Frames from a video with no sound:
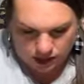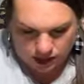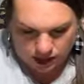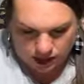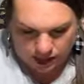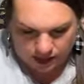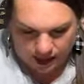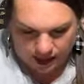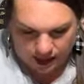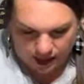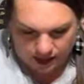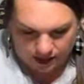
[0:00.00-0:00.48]

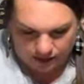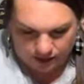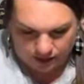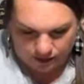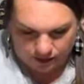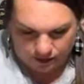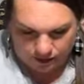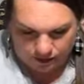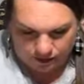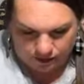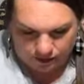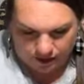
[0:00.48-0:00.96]
and I
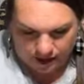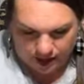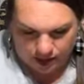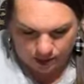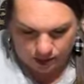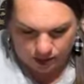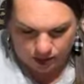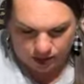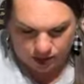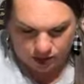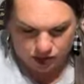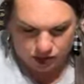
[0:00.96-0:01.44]
have
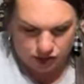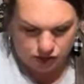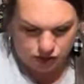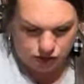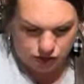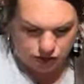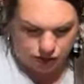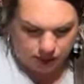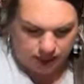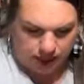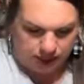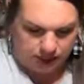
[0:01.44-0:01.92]
fabric
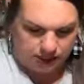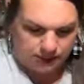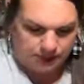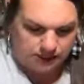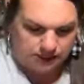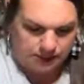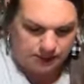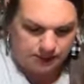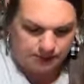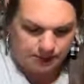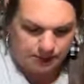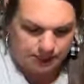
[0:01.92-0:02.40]

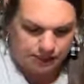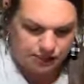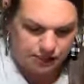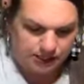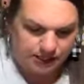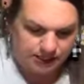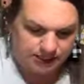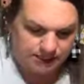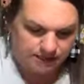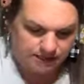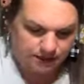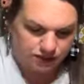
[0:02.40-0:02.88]
strings in my
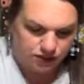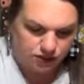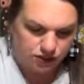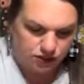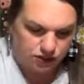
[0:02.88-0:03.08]
transfer.